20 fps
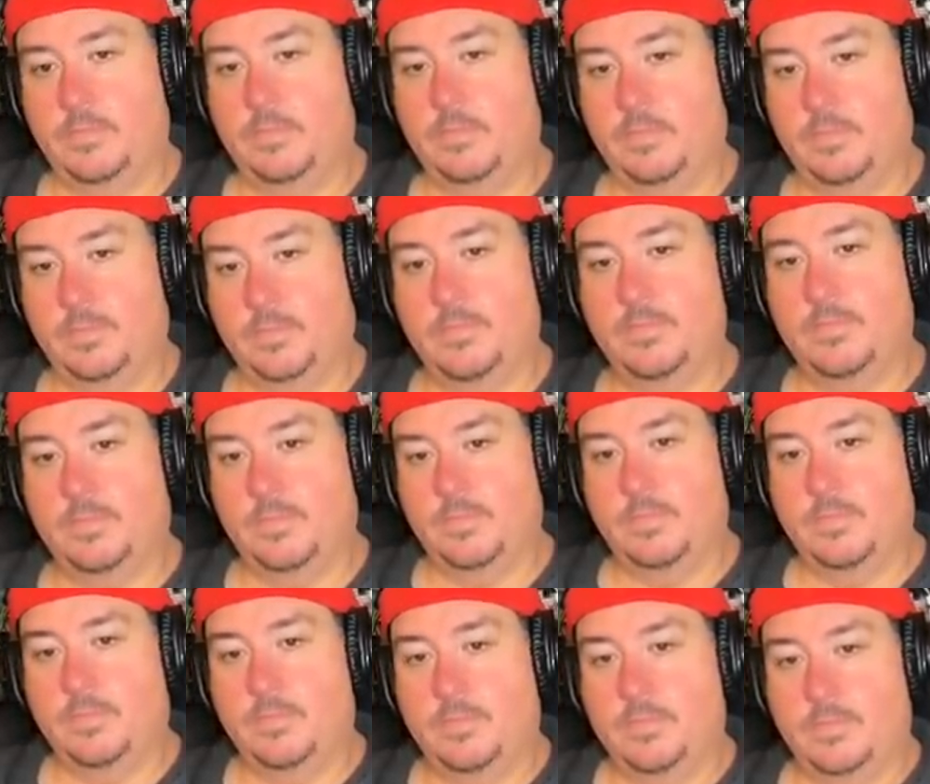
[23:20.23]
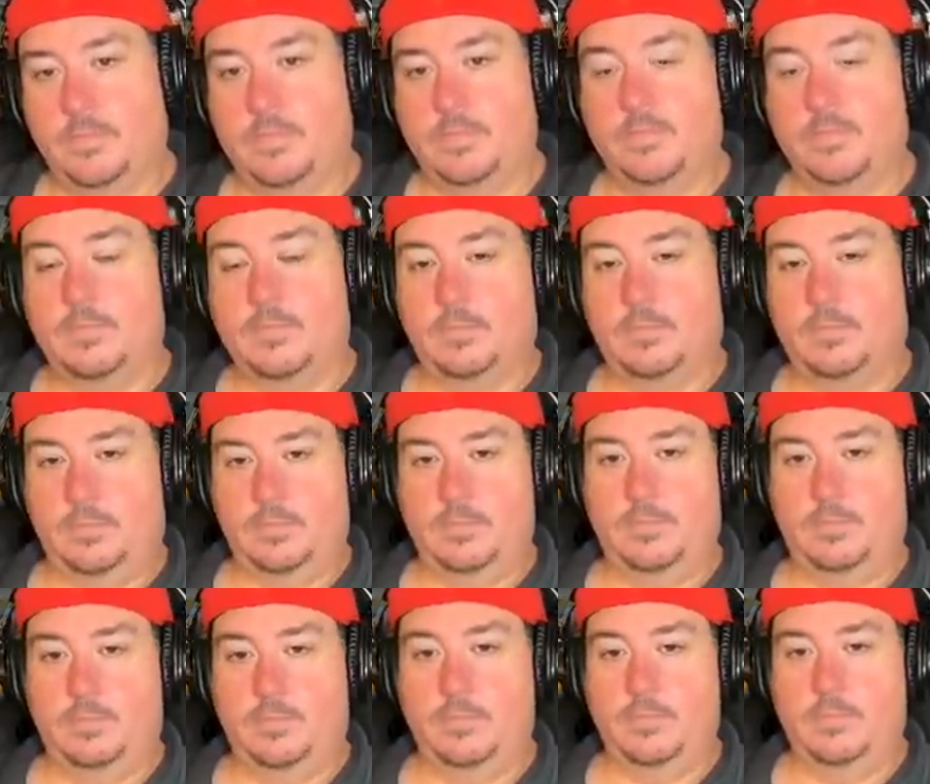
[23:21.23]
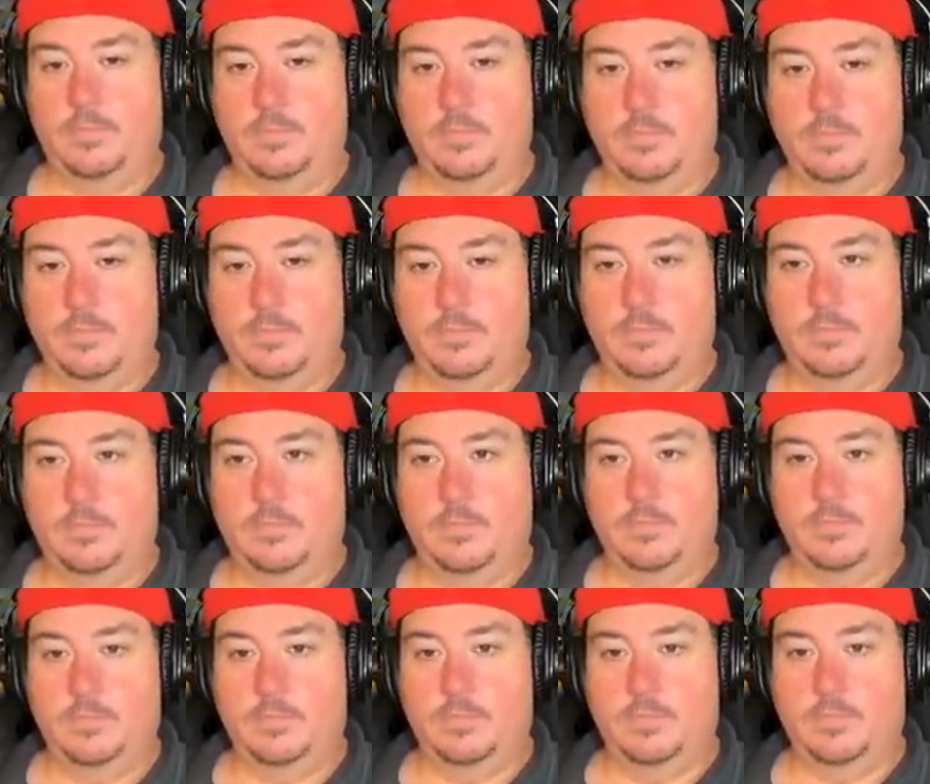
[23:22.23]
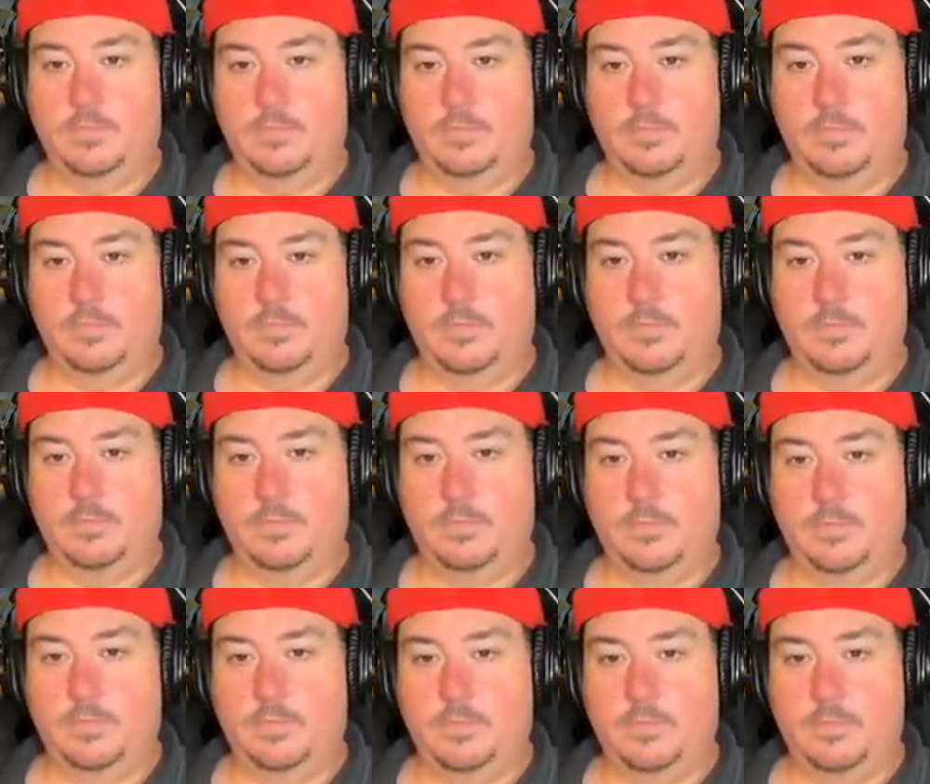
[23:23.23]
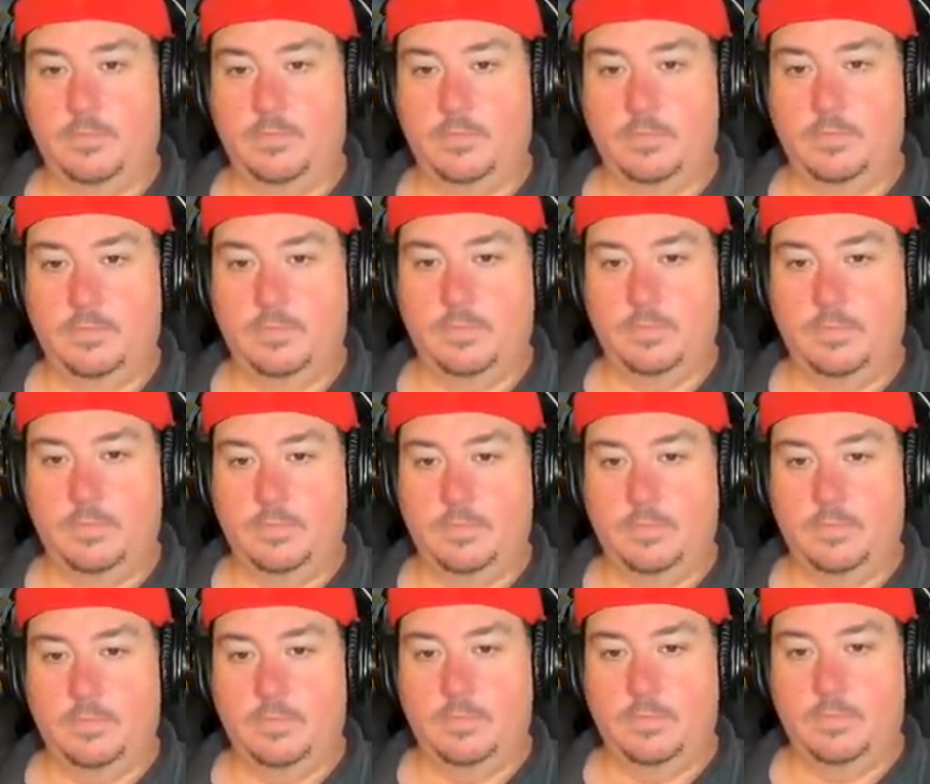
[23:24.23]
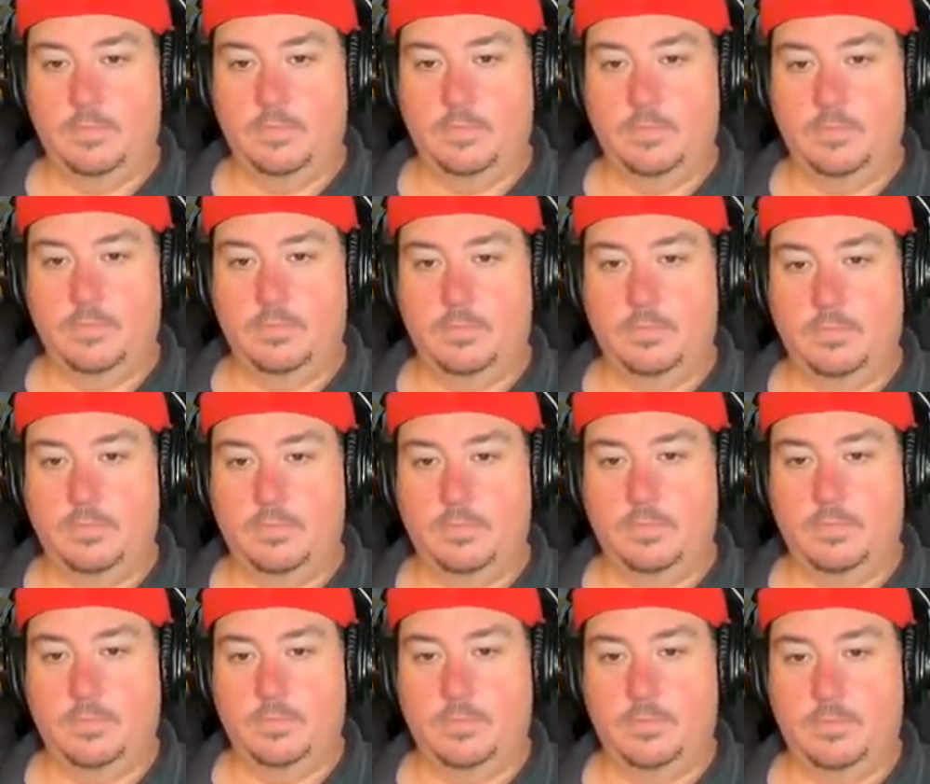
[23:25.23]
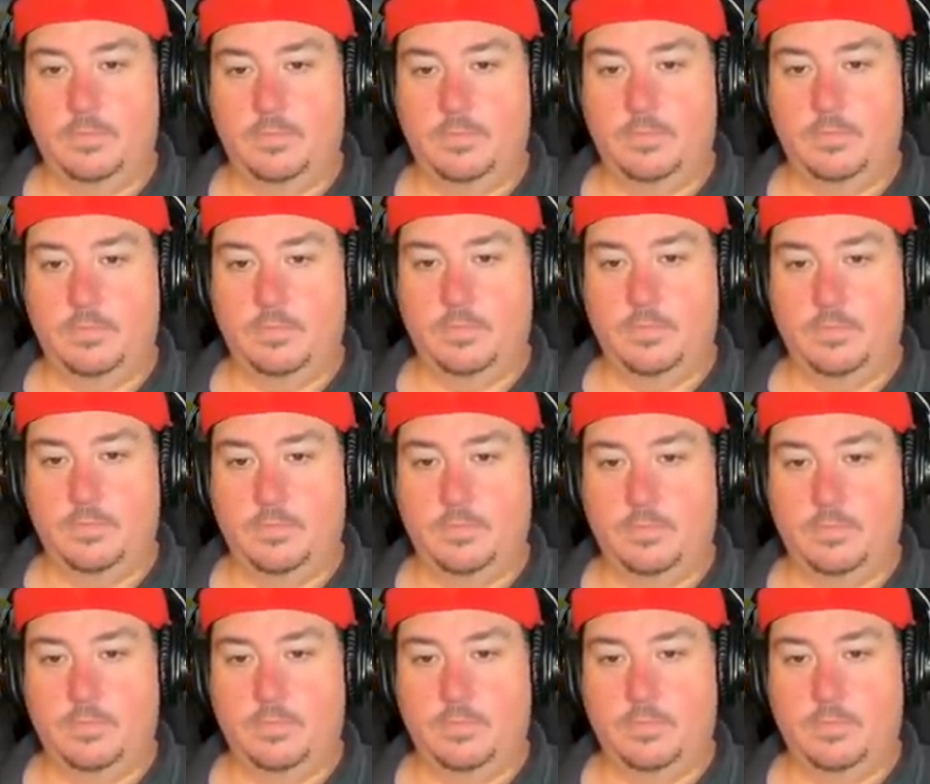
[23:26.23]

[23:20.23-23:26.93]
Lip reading: (silent)